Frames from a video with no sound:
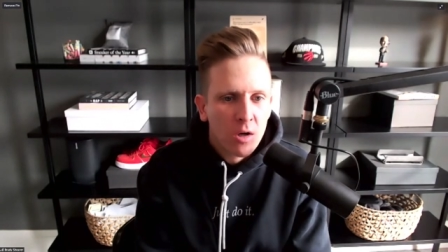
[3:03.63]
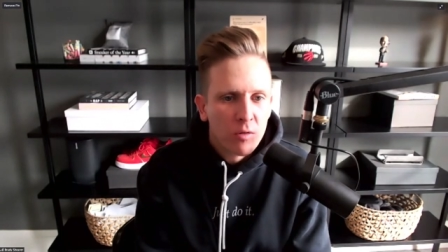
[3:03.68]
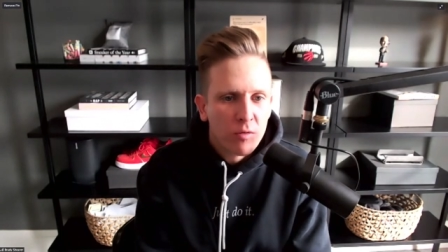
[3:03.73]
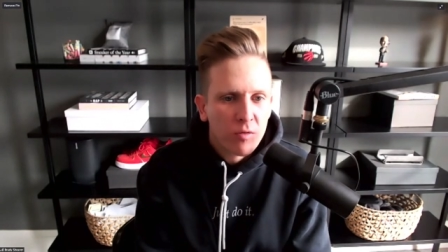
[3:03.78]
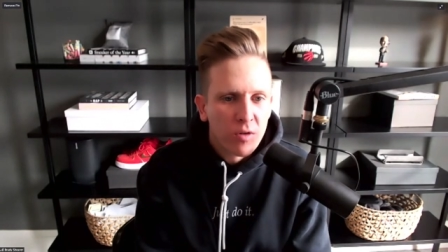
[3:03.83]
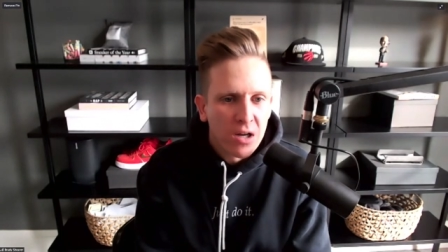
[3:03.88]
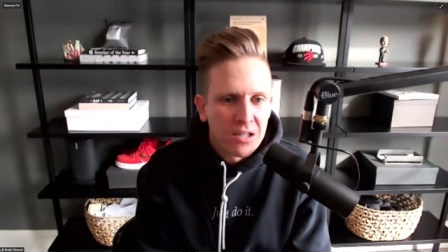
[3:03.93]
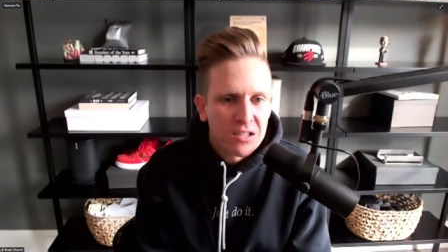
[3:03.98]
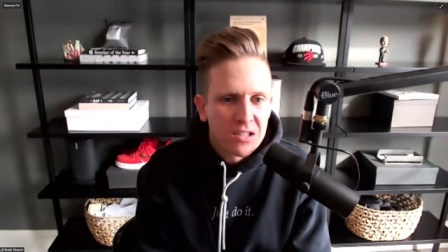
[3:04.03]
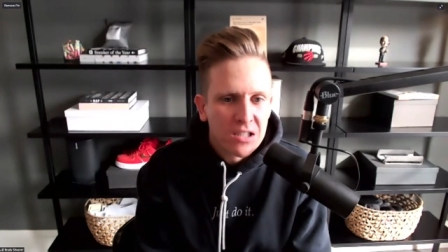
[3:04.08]

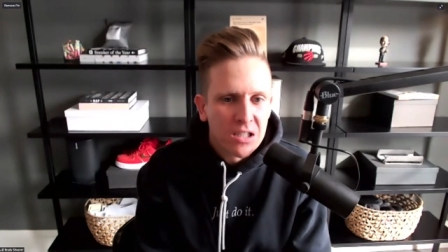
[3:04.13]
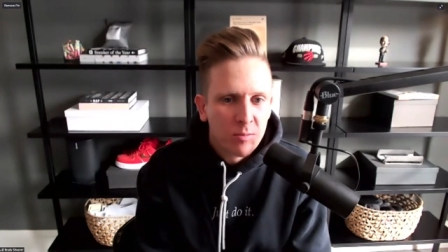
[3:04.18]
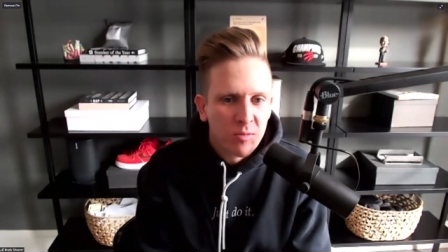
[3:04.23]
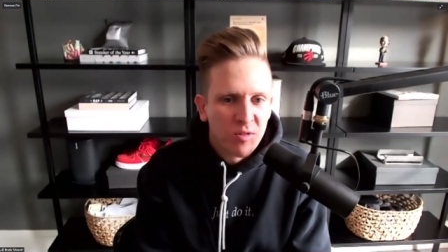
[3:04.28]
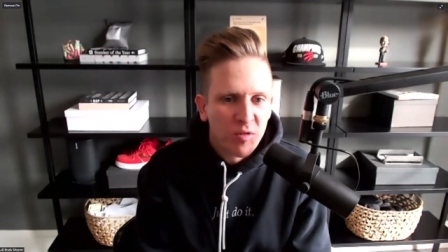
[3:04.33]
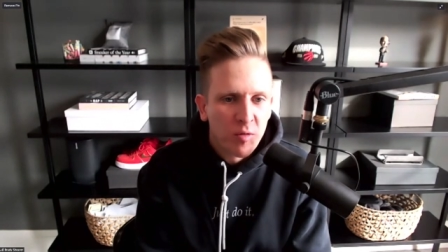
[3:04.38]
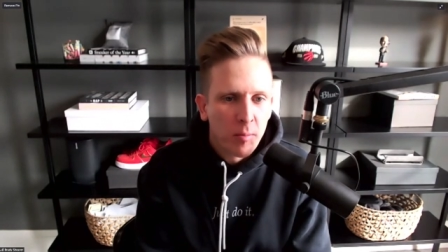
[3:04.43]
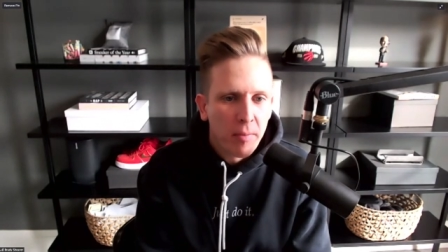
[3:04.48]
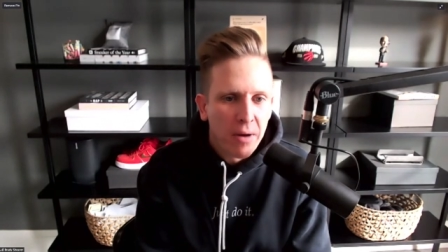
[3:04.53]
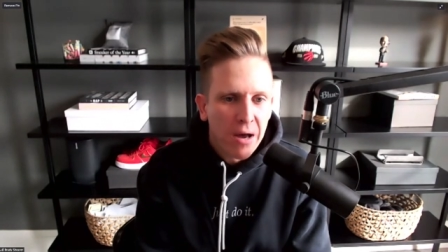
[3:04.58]
We've got a team
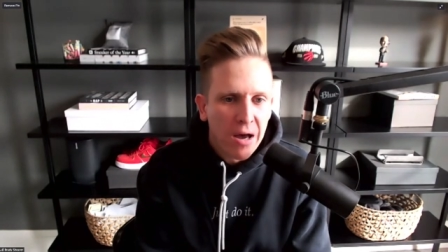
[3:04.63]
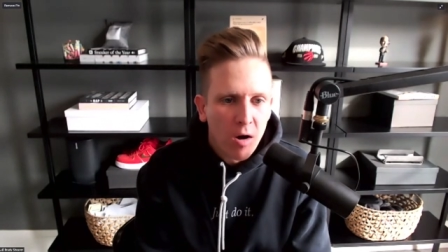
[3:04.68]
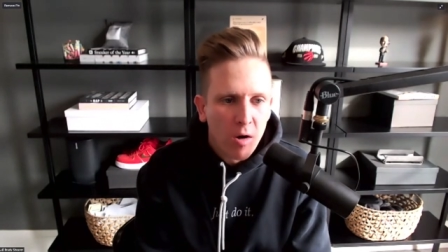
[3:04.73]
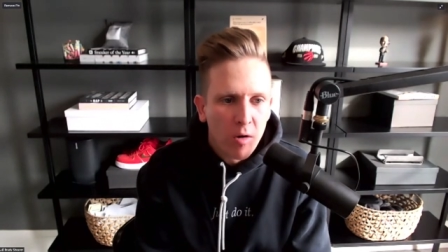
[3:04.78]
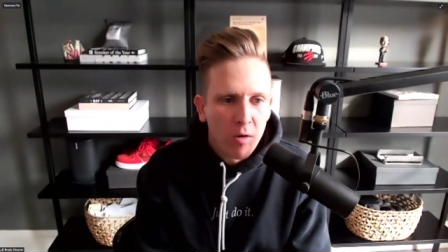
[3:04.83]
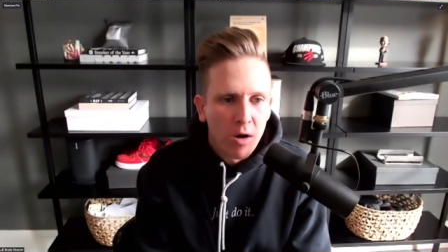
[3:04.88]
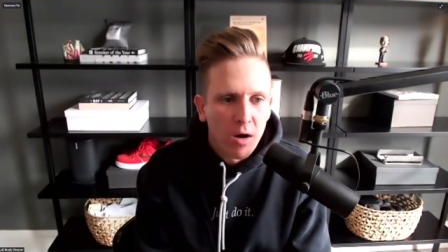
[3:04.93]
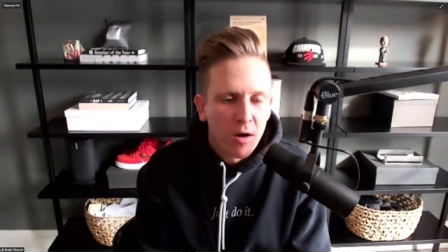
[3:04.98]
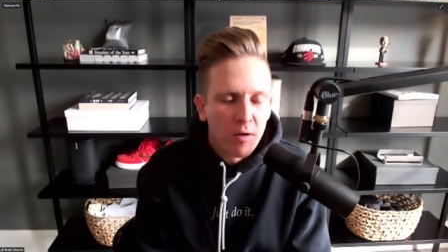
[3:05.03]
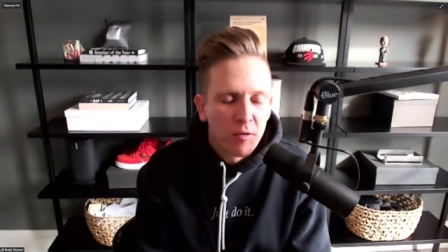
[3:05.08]
of
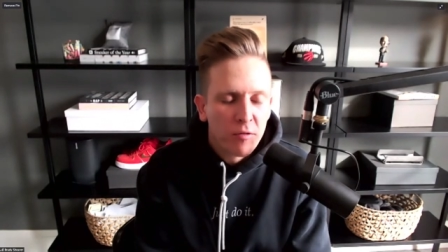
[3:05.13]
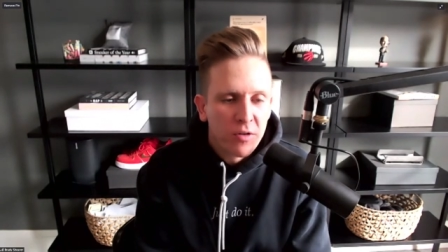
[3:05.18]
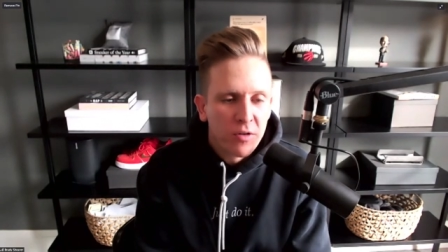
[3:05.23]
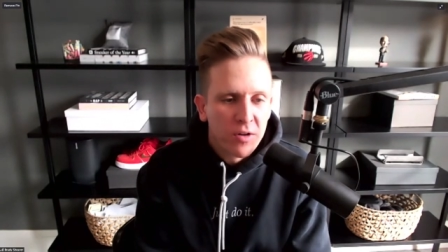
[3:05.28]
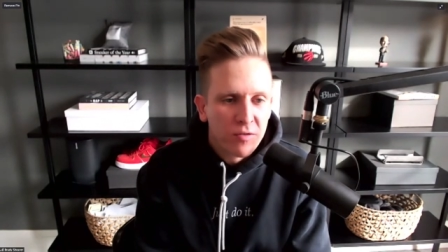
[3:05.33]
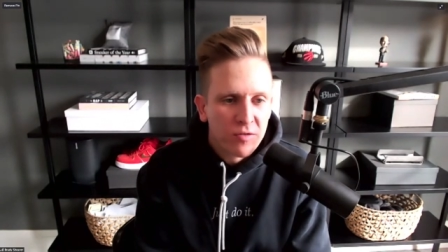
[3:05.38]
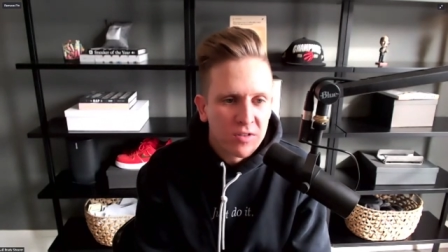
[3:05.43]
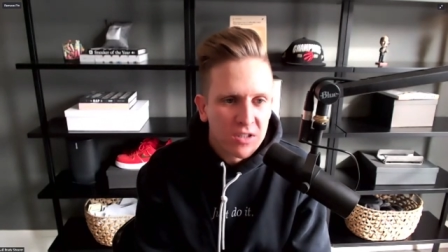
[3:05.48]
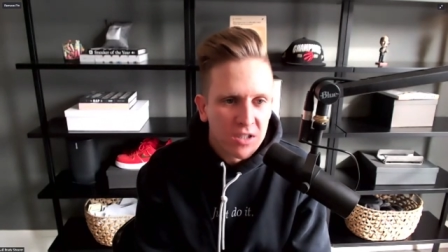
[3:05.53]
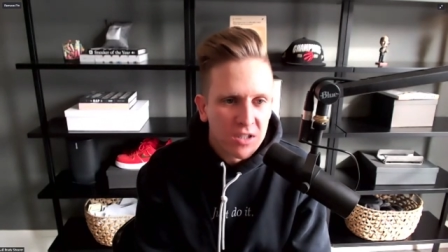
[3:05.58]
about uh,
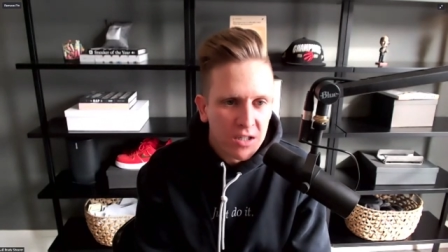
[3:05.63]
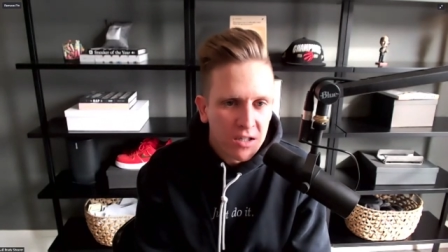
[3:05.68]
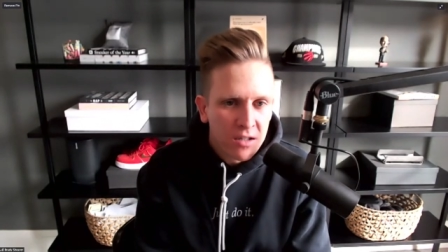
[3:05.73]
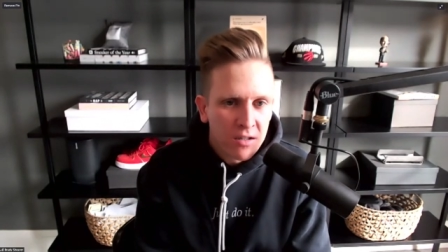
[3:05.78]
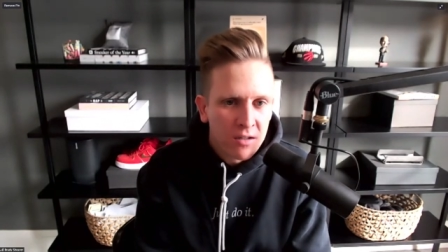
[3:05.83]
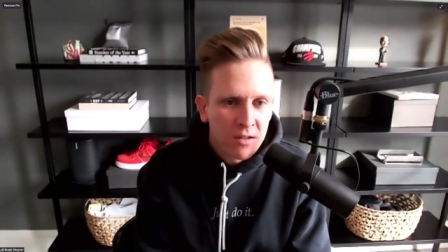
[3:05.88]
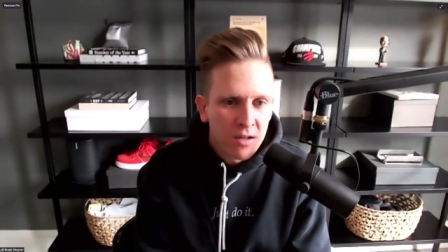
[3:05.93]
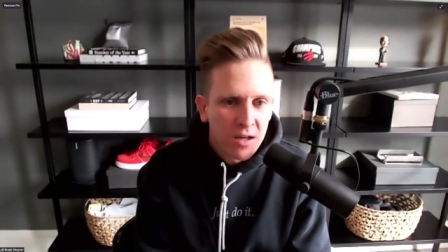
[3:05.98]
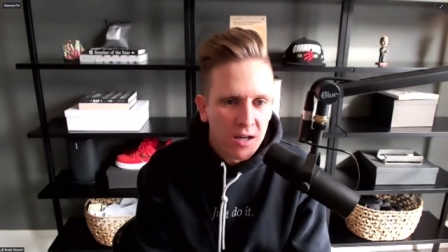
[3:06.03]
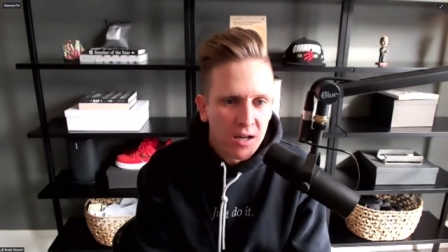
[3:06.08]

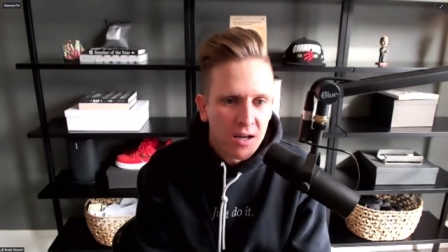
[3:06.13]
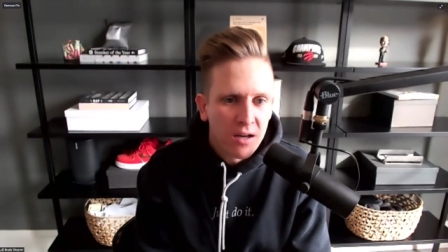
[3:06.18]
15.